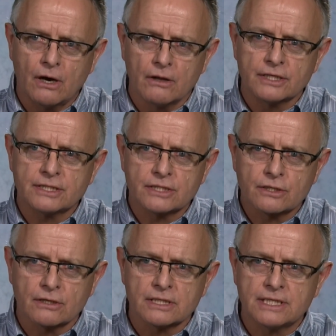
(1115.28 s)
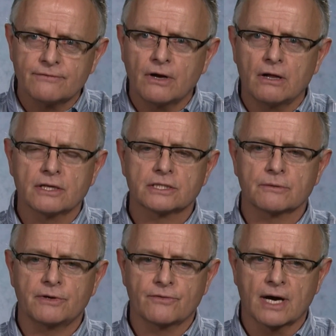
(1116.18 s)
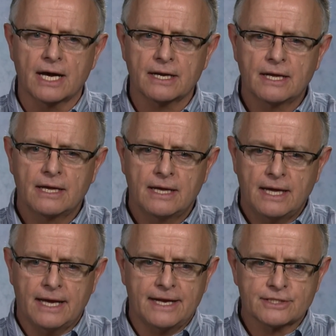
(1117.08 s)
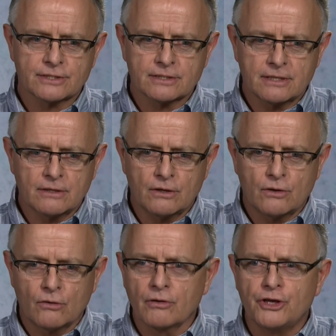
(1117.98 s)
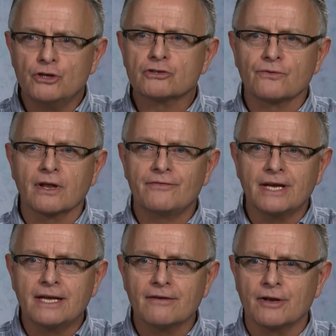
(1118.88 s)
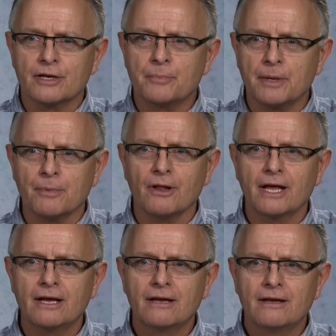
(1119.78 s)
knowledge, this currency of knowledge that we've got, and it's only useful if you give it to people, eh?